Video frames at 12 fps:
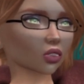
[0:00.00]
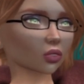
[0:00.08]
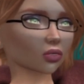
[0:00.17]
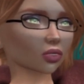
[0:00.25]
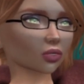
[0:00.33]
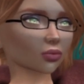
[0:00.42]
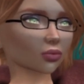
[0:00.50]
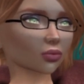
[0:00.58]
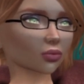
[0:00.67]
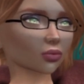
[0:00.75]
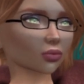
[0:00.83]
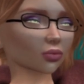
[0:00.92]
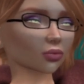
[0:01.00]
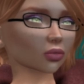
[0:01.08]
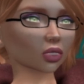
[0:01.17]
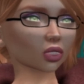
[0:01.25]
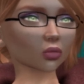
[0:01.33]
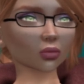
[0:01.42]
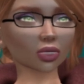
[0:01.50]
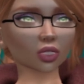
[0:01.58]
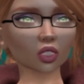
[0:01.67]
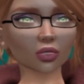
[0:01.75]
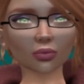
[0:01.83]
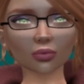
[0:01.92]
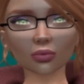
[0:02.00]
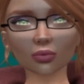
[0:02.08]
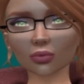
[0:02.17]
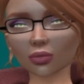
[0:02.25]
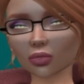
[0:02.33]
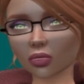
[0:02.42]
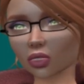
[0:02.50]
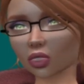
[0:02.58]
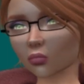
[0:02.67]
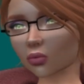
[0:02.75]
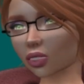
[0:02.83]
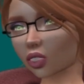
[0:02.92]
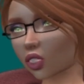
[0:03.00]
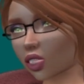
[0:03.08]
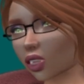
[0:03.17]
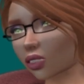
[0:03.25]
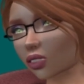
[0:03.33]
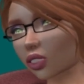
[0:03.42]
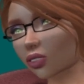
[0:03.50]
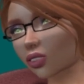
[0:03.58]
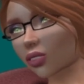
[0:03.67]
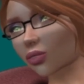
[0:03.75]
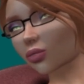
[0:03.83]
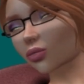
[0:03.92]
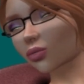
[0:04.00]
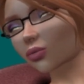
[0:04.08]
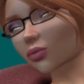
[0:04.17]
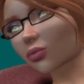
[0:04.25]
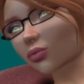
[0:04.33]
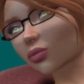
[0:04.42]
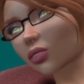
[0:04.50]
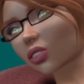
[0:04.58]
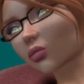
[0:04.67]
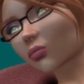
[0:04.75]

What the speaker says: sympathy from people is good, because then they're sympathetic towards your